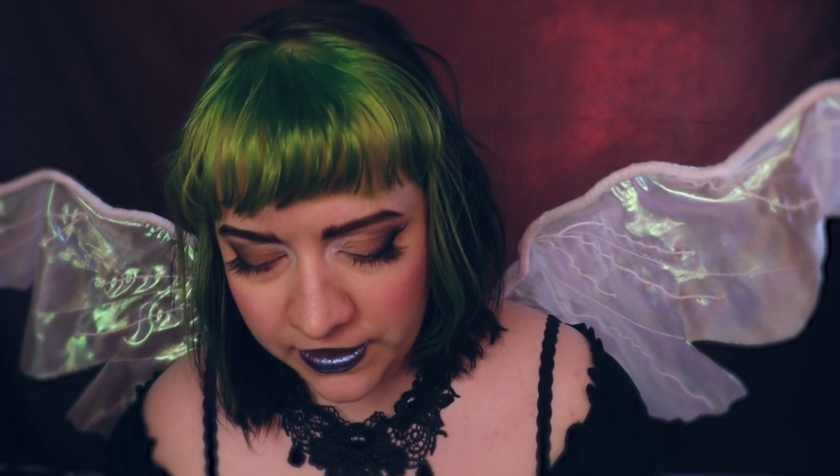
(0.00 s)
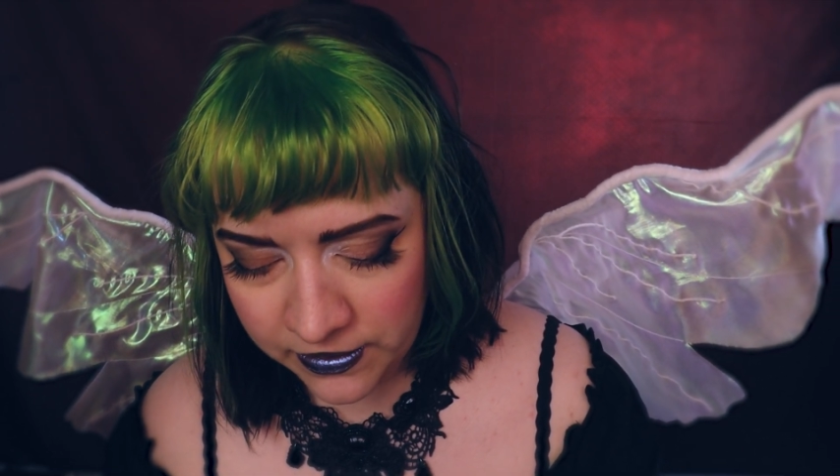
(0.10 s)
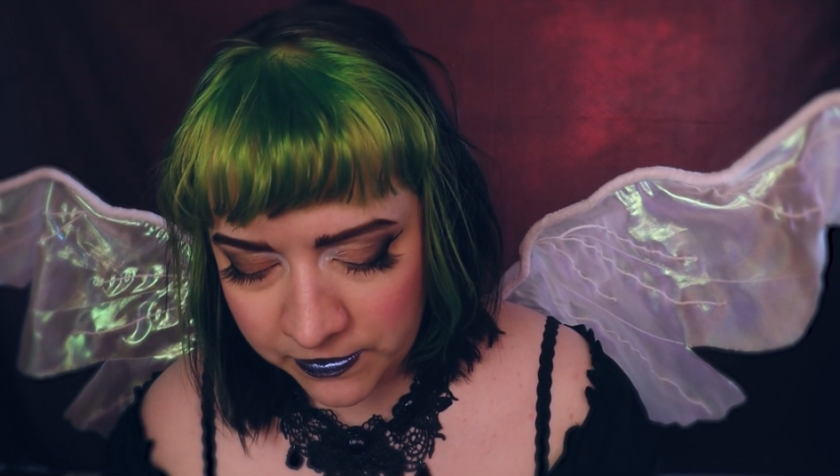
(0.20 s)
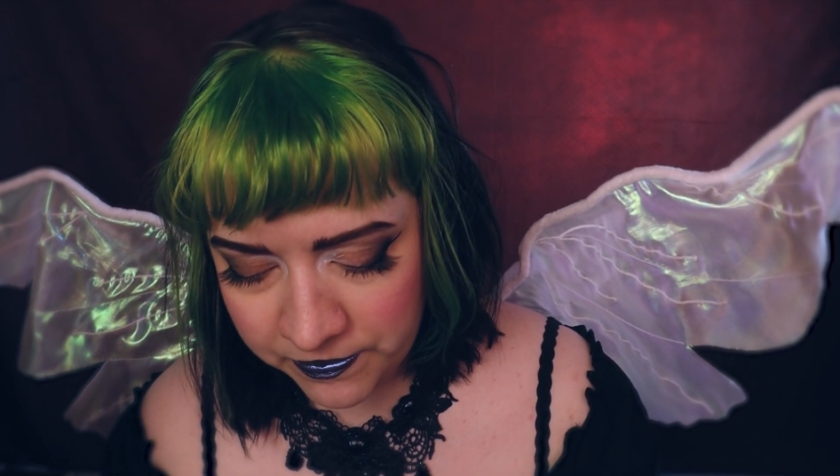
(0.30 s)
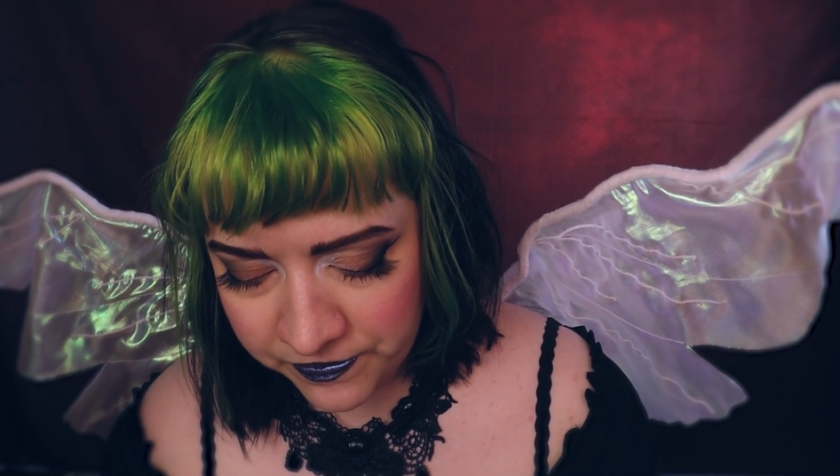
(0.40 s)

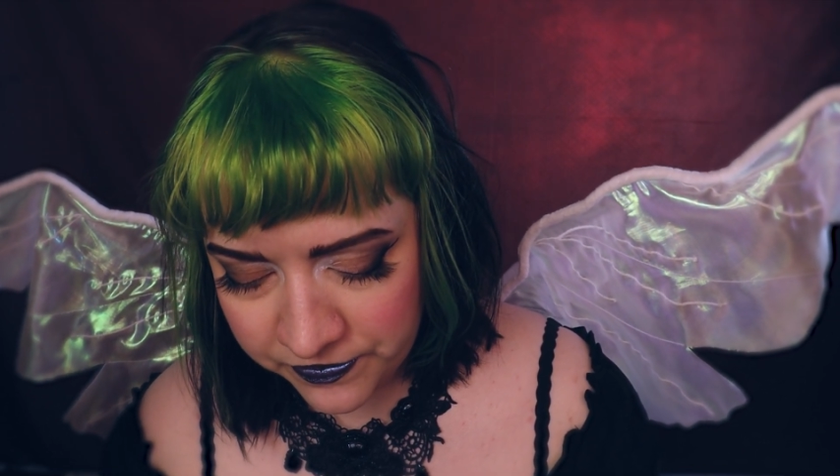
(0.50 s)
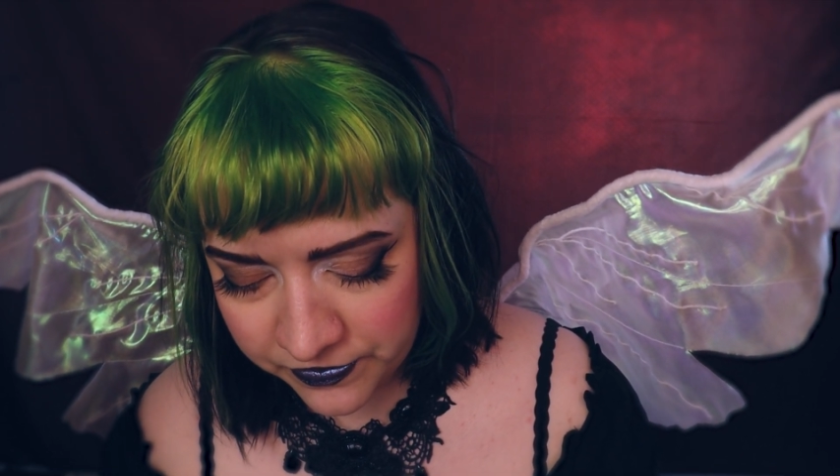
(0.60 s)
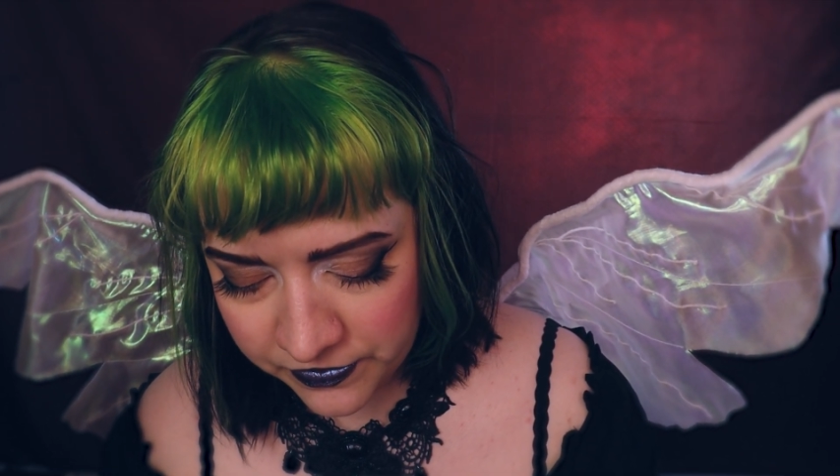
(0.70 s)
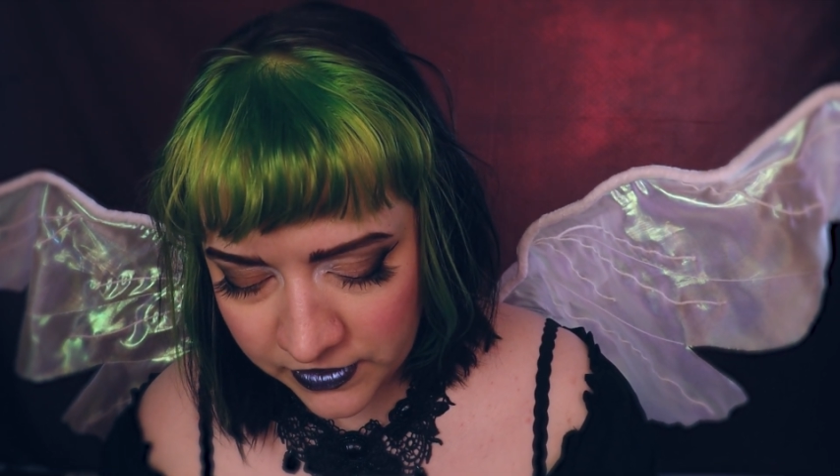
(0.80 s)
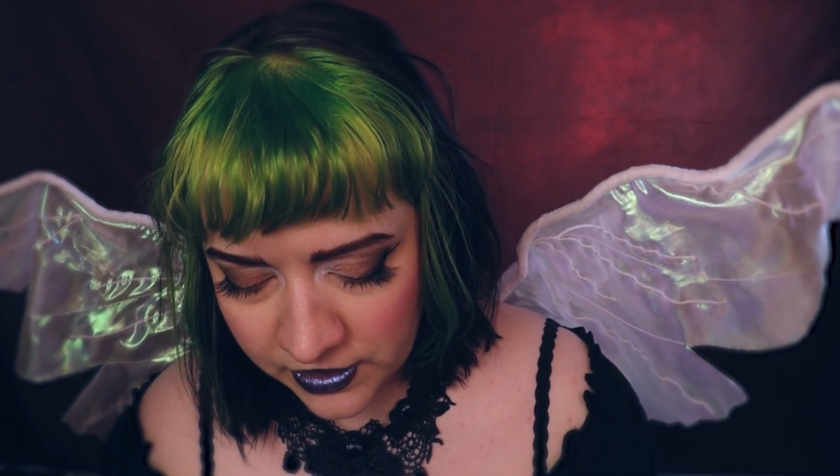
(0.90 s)

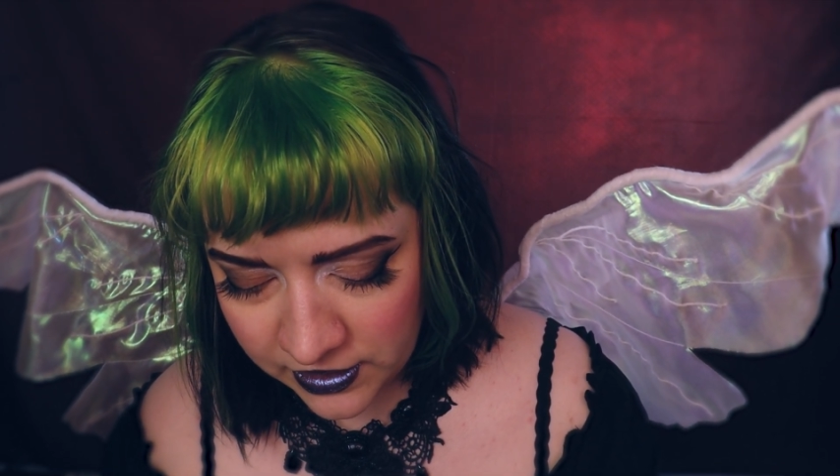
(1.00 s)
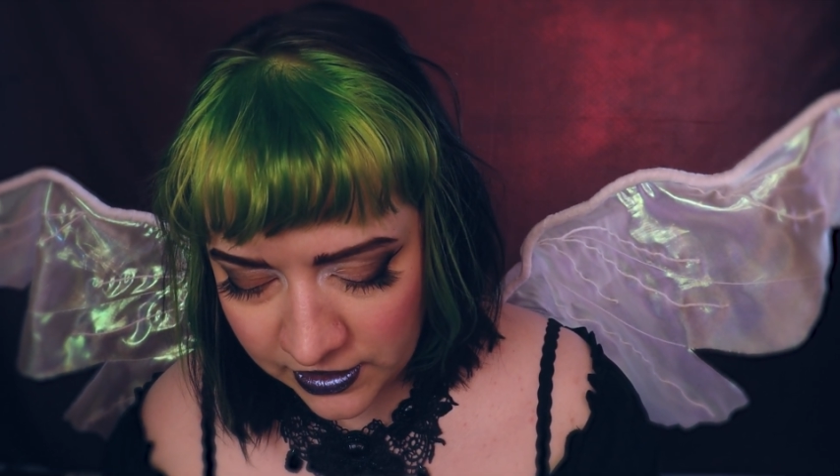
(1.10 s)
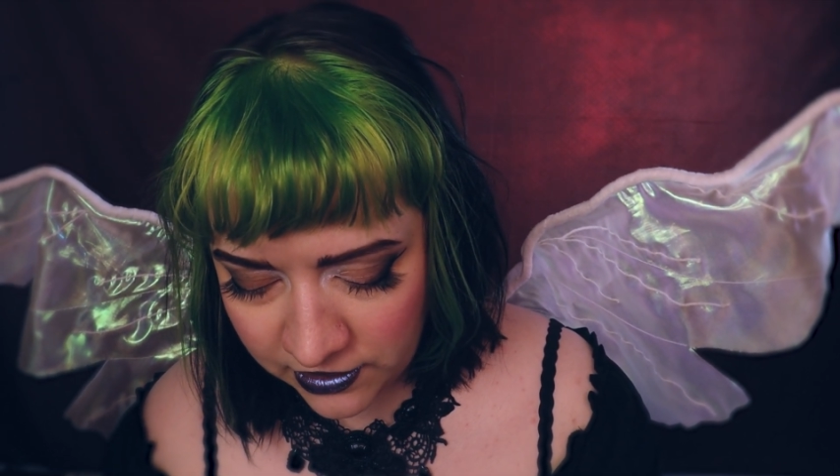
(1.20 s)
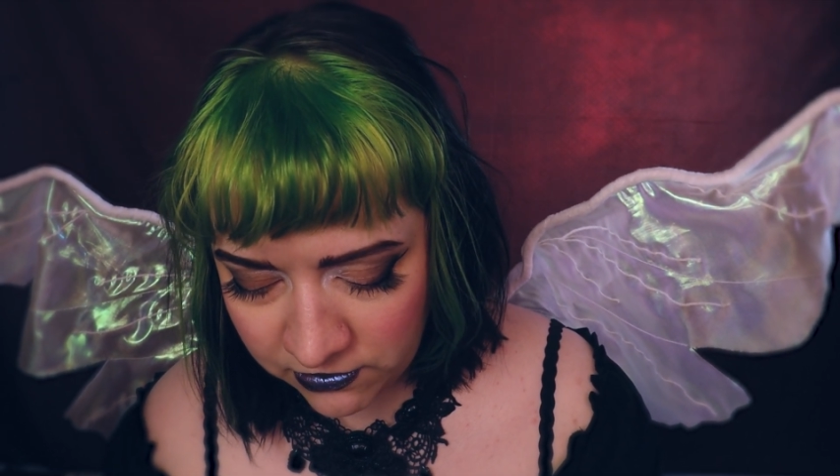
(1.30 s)
I think I